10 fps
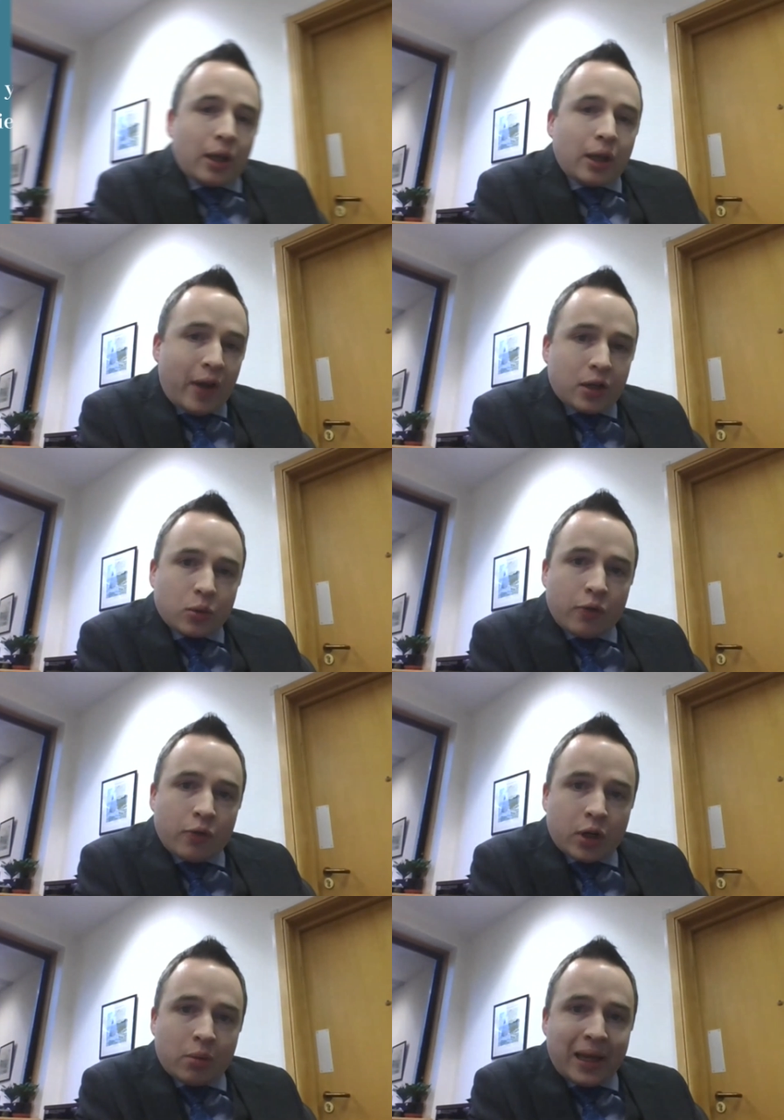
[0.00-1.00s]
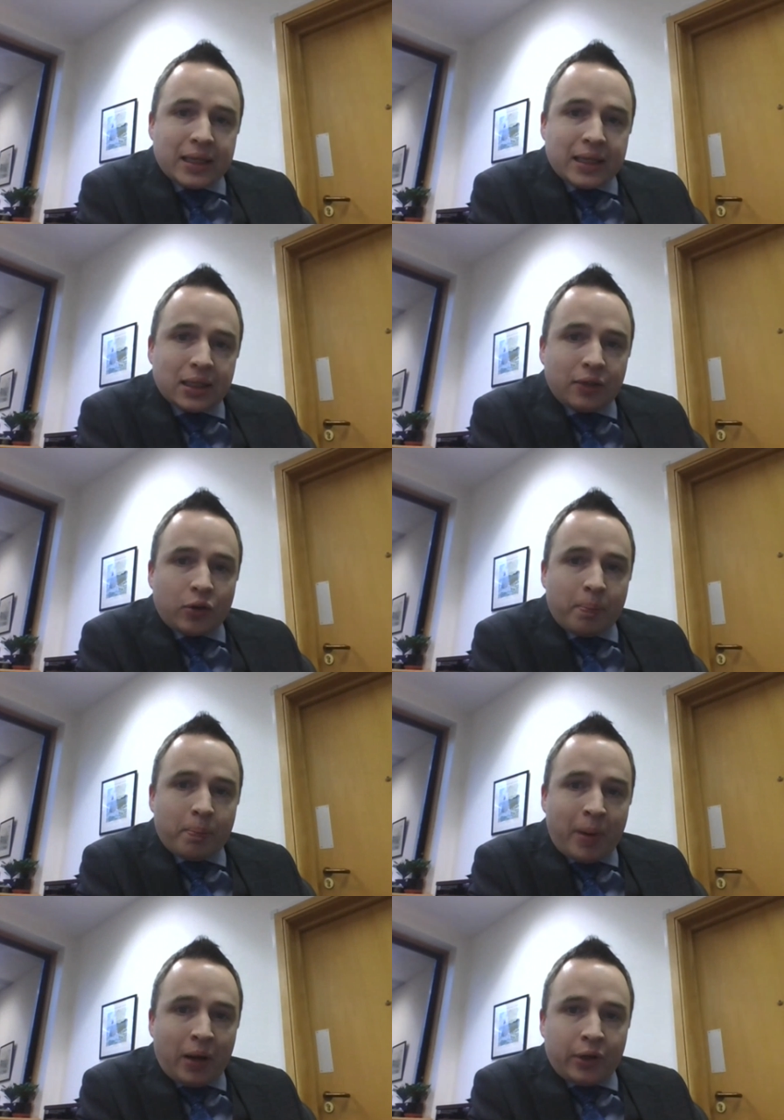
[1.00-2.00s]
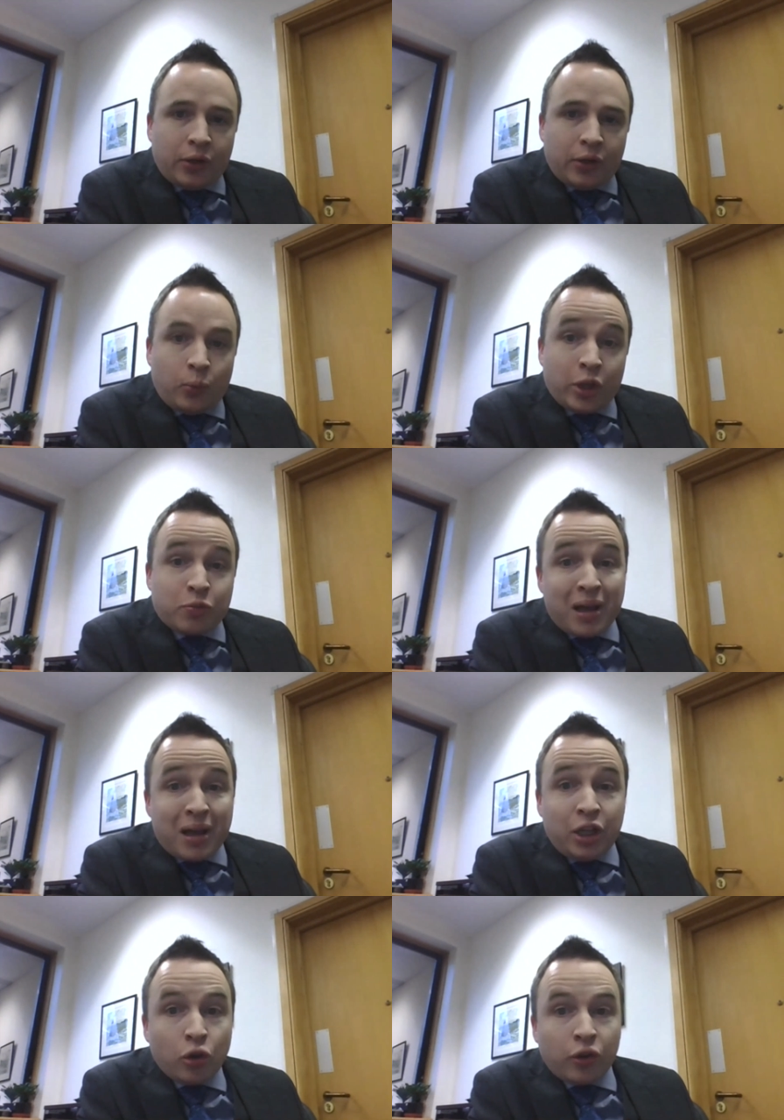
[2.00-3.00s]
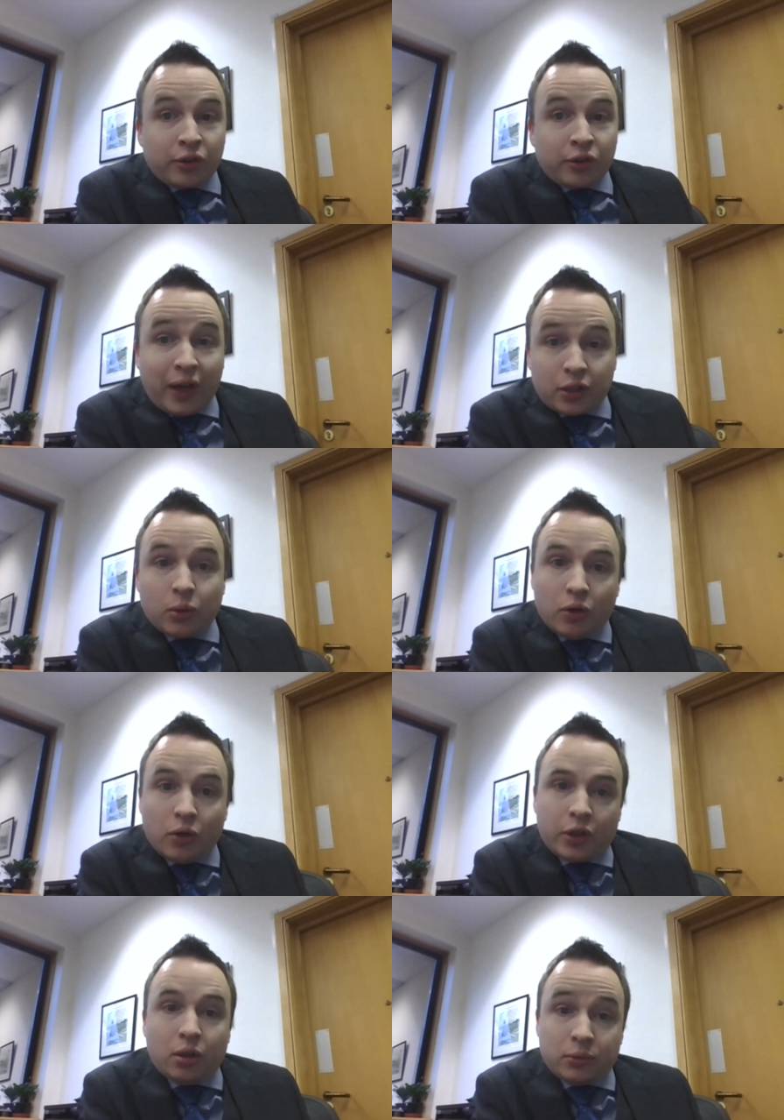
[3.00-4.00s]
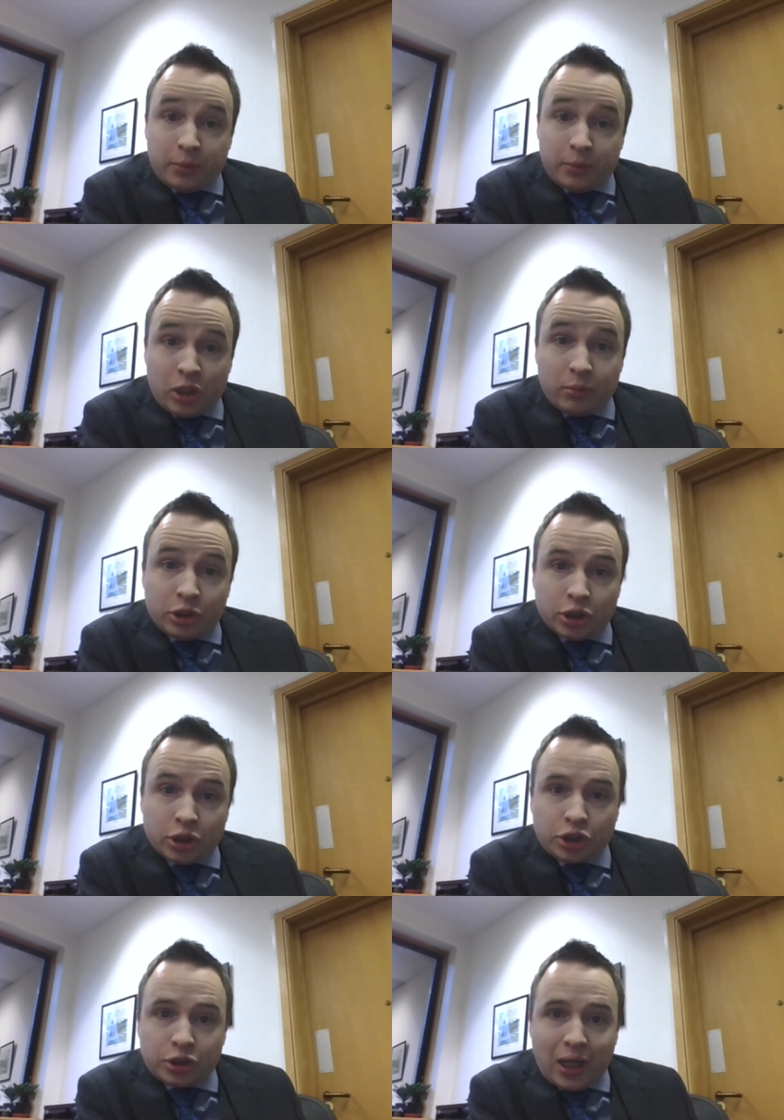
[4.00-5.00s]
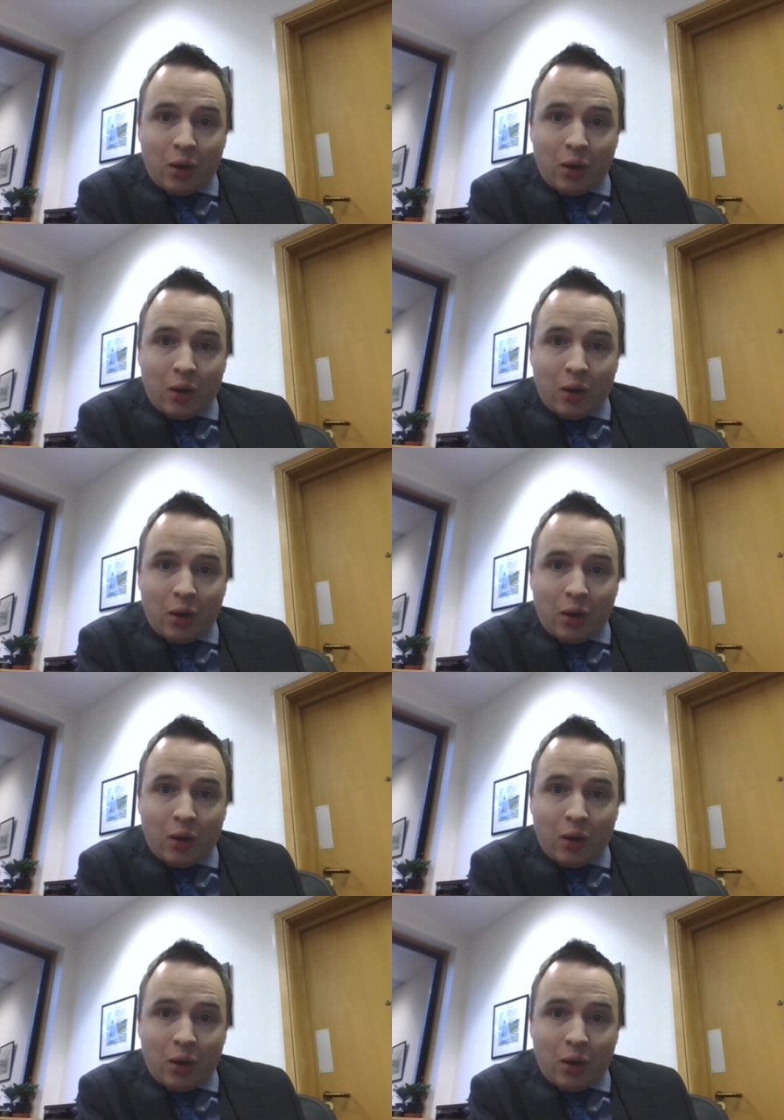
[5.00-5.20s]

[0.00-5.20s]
think I've had to overcome any significant barriers which many others have had to overcome to become a judge.